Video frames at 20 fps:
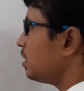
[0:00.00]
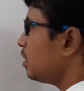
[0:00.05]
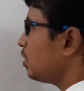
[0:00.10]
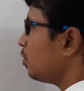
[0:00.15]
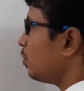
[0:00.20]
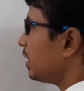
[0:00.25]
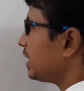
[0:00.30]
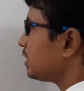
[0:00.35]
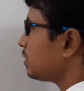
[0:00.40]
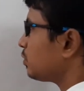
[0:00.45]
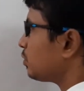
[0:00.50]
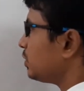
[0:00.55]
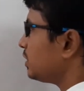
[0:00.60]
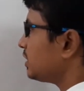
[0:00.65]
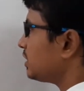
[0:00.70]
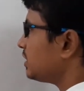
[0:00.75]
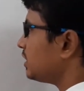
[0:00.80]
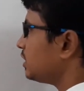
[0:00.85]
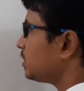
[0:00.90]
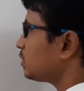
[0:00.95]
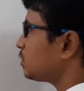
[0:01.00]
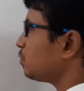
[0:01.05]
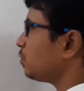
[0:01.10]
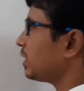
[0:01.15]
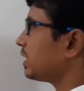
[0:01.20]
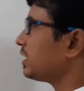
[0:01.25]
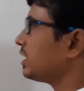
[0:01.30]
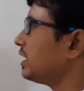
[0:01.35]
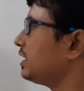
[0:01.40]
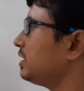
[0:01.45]
128 to
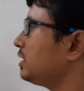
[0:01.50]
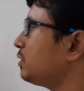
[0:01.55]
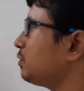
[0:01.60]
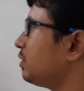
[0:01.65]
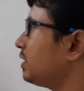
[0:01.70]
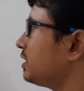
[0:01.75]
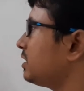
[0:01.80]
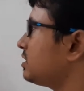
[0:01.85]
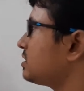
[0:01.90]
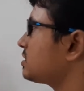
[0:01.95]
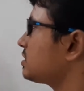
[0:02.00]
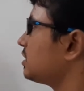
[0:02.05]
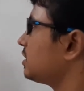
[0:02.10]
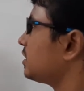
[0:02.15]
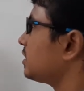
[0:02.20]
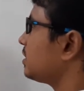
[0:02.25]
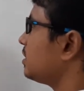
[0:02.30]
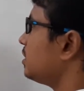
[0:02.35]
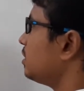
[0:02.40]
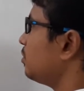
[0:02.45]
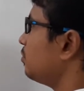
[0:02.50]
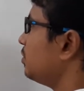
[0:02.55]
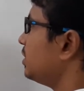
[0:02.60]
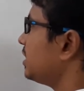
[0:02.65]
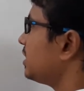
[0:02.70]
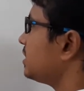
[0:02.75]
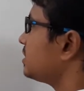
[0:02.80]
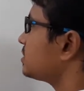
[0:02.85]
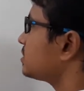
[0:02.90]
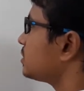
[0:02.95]
191 is there
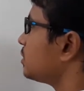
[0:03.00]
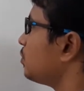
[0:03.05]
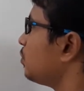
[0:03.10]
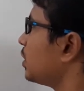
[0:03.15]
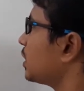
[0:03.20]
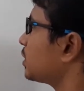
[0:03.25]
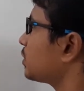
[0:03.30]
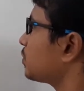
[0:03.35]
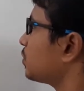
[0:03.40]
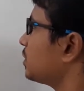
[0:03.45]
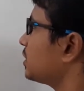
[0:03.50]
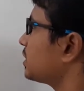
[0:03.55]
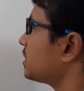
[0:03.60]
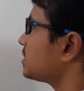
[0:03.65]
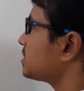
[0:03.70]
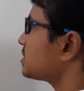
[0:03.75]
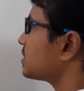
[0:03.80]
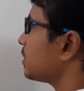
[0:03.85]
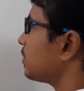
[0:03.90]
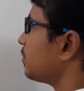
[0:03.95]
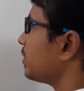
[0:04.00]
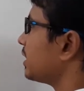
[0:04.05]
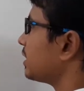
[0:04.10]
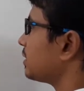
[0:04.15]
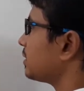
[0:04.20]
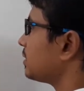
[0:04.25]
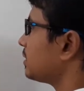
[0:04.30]
where is the 127